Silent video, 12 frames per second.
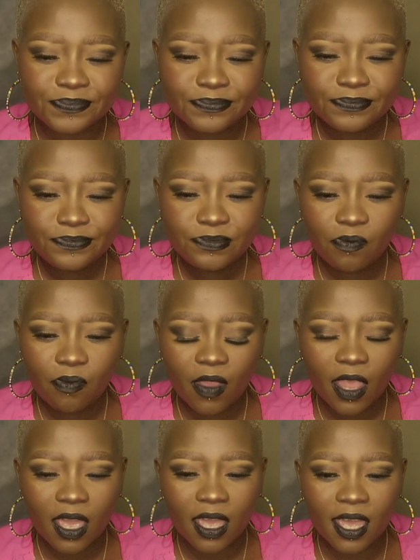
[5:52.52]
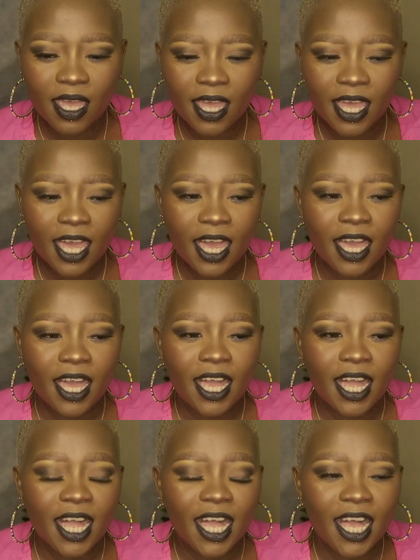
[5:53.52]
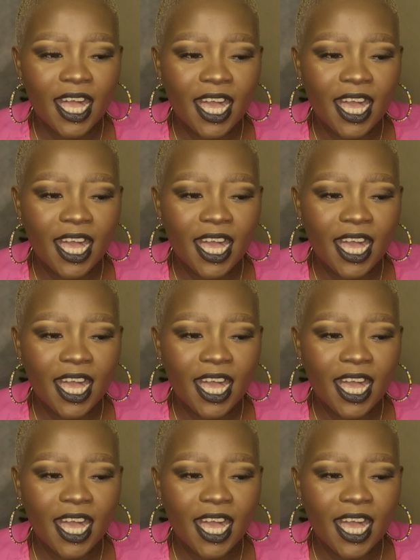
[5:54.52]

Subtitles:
(silence)